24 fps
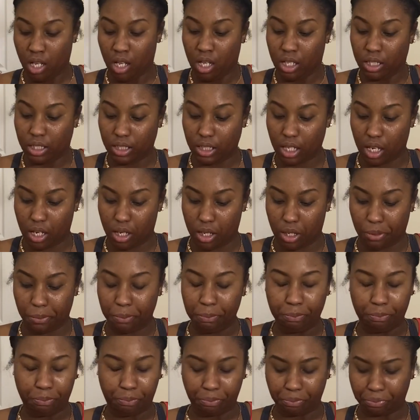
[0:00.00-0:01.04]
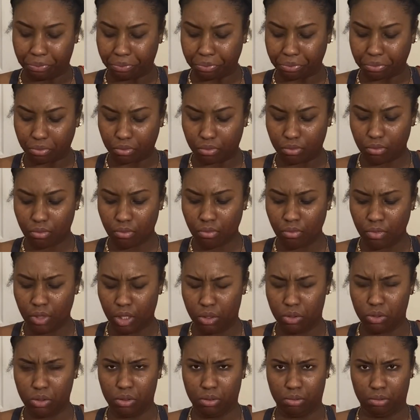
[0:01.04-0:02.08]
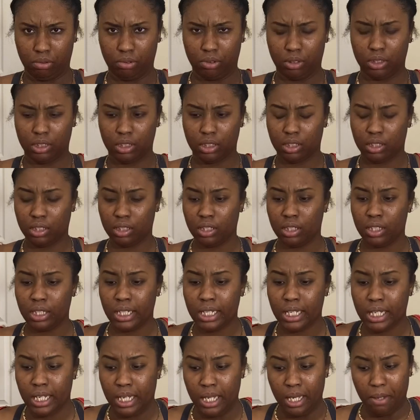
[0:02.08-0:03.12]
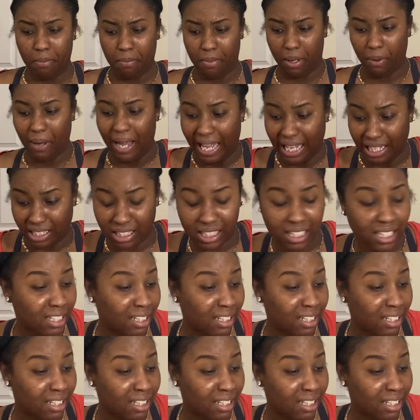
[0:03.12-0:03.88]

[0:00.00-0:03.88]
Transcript: So, ooh, my watch.